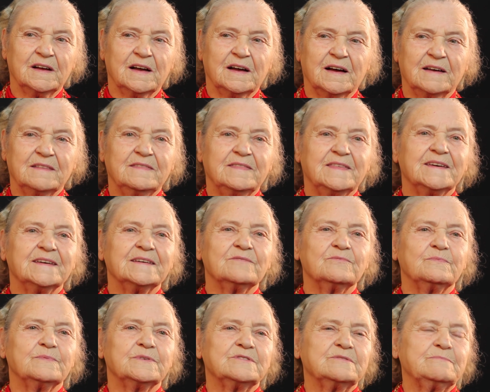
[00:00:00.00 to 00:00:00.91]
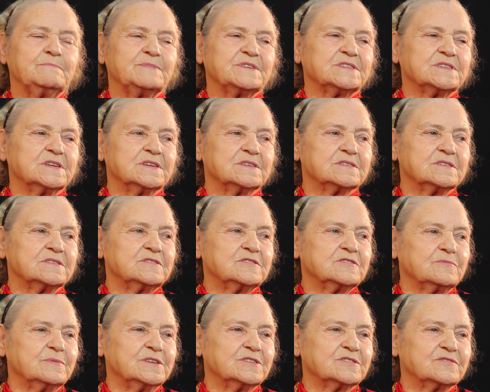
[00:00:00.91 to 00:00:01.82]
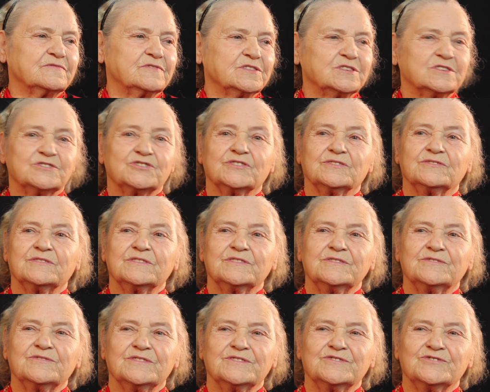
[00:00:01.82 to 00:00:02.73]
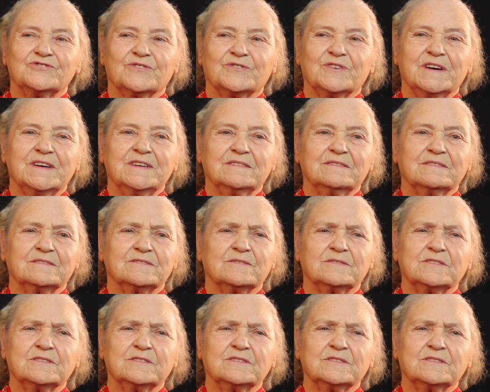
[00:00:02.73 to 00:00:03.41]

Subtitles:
and there were biscuits and sweets for the children to enjoy. So